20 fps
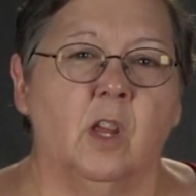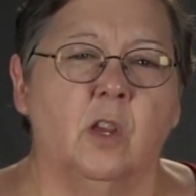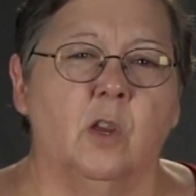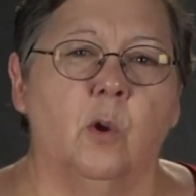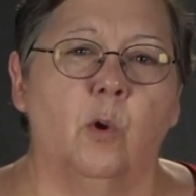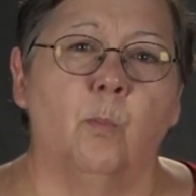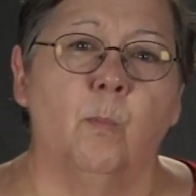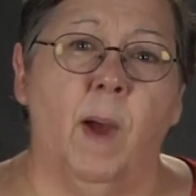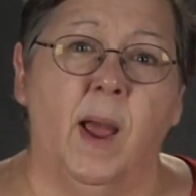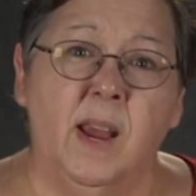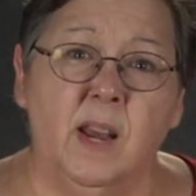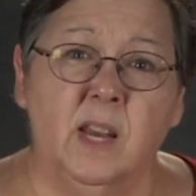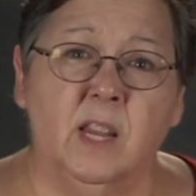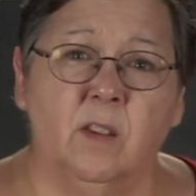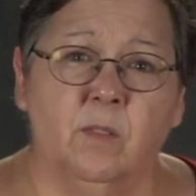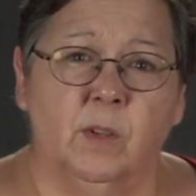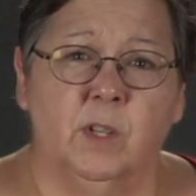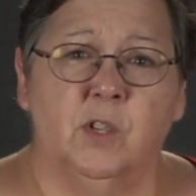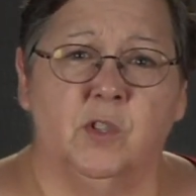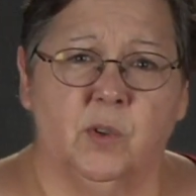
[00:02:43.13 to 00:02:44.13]
You might
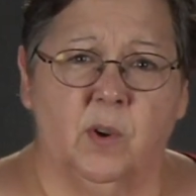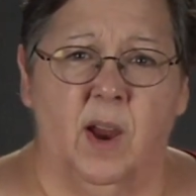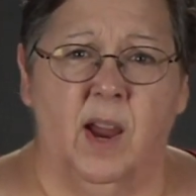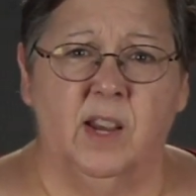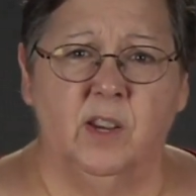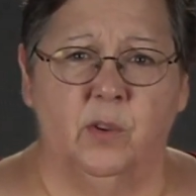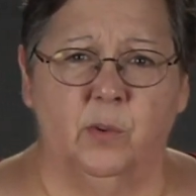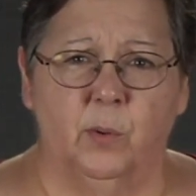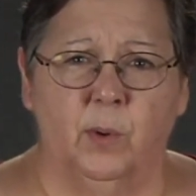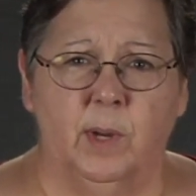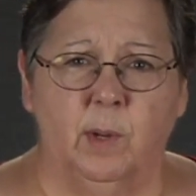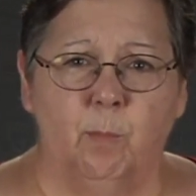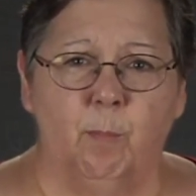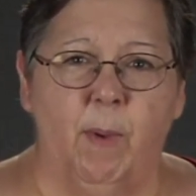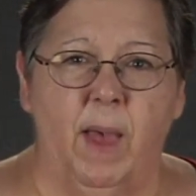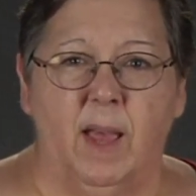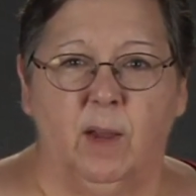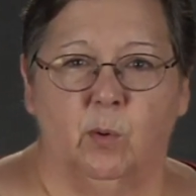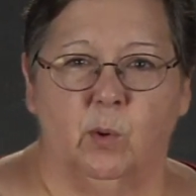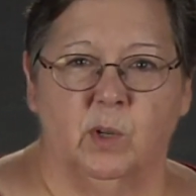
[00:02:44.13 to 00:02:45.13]
even try doing
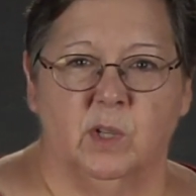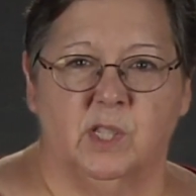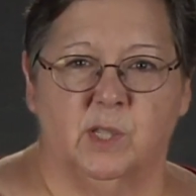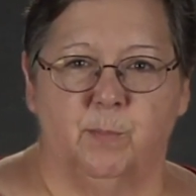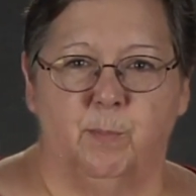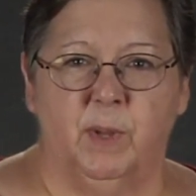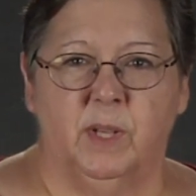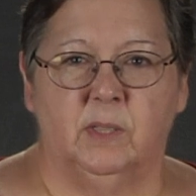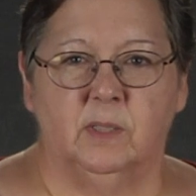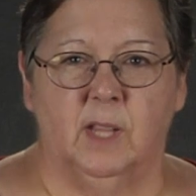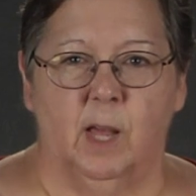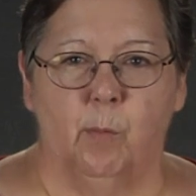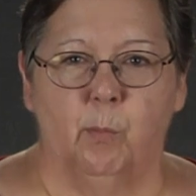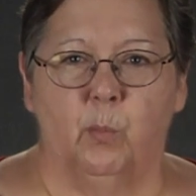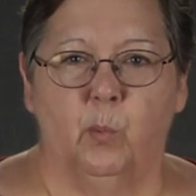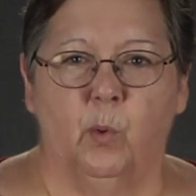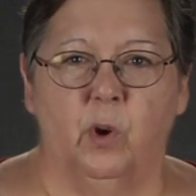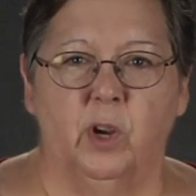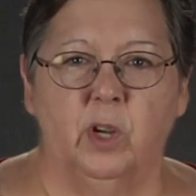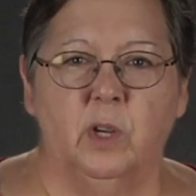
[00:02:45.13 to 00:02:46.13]
backwards buildup,
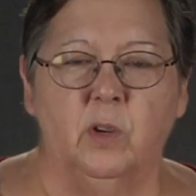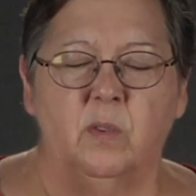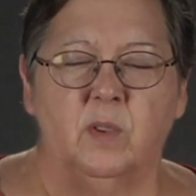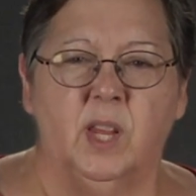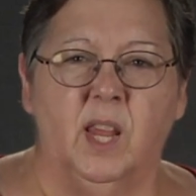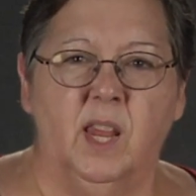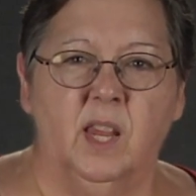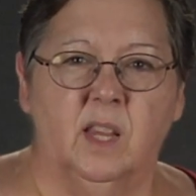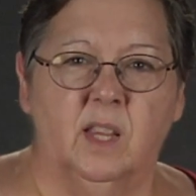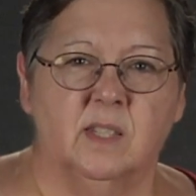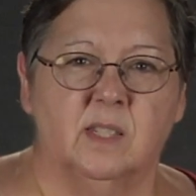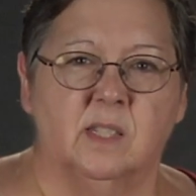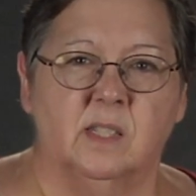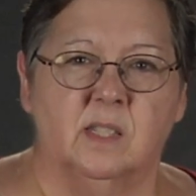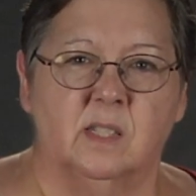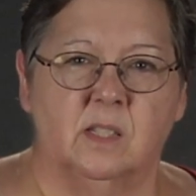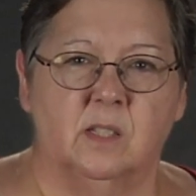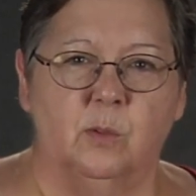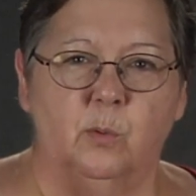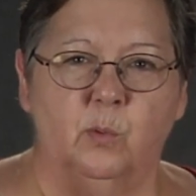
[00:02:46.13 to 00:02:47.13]
where you take the
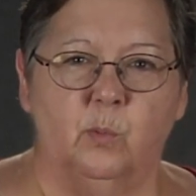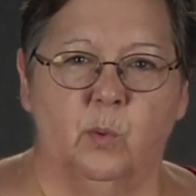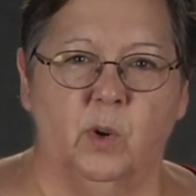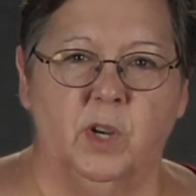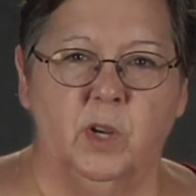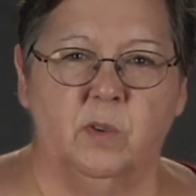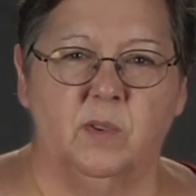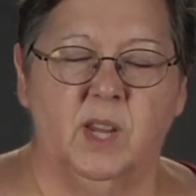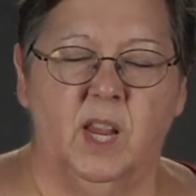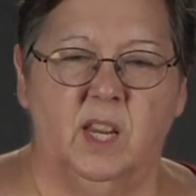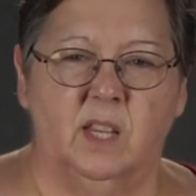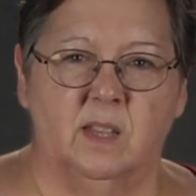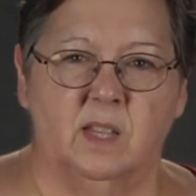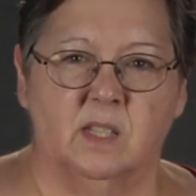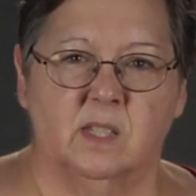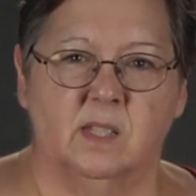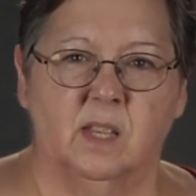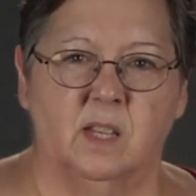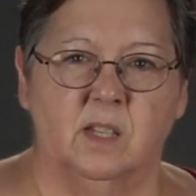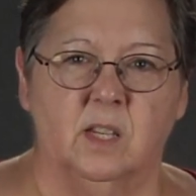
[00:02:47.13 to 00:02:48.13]

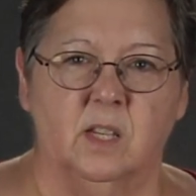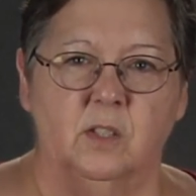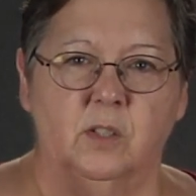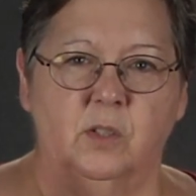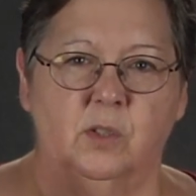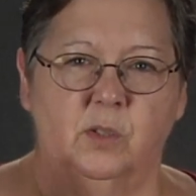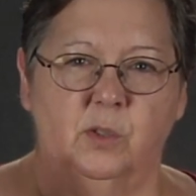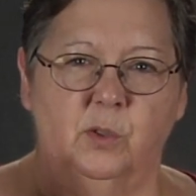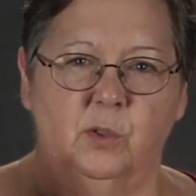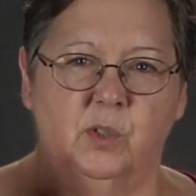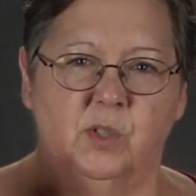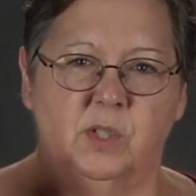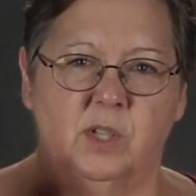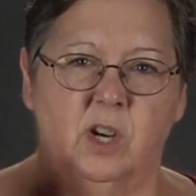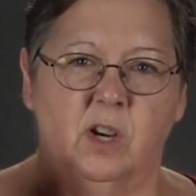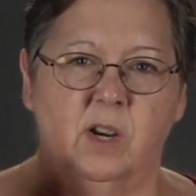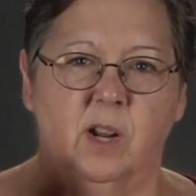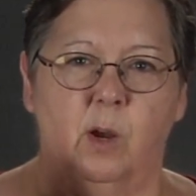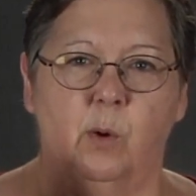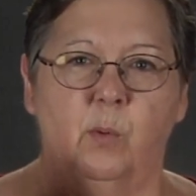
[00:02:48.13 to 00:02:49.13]
sentence and you
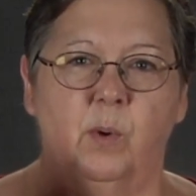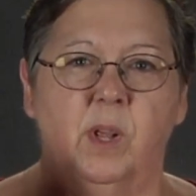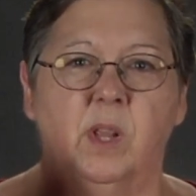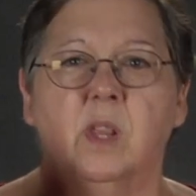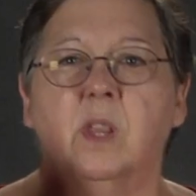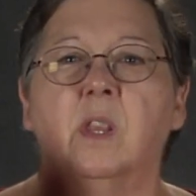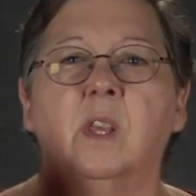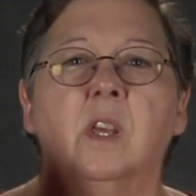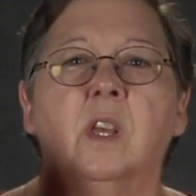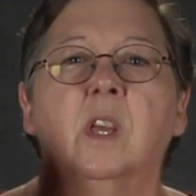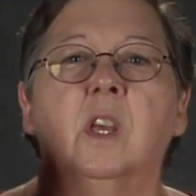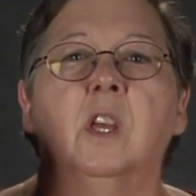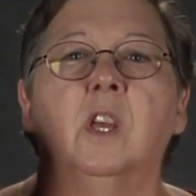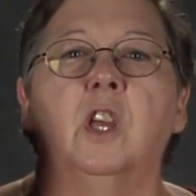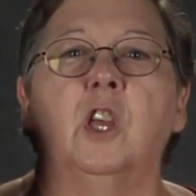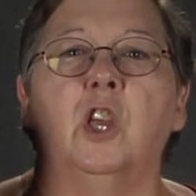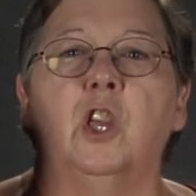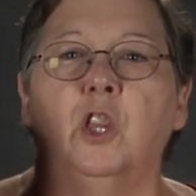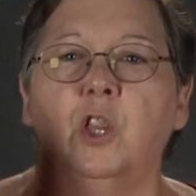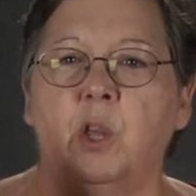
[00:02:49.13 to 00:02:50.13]
start out with
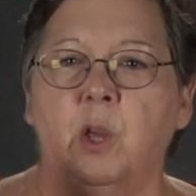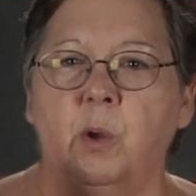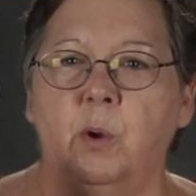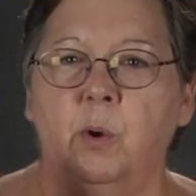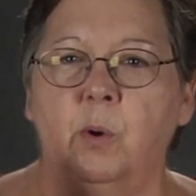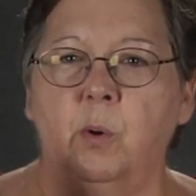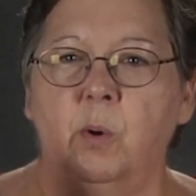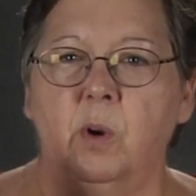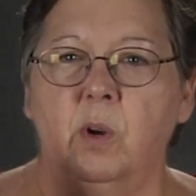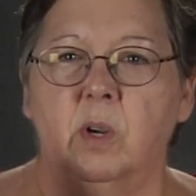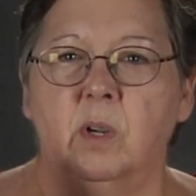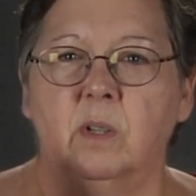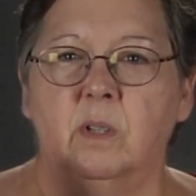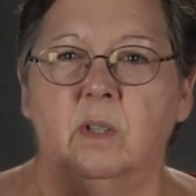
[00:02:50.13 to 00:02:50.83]
you,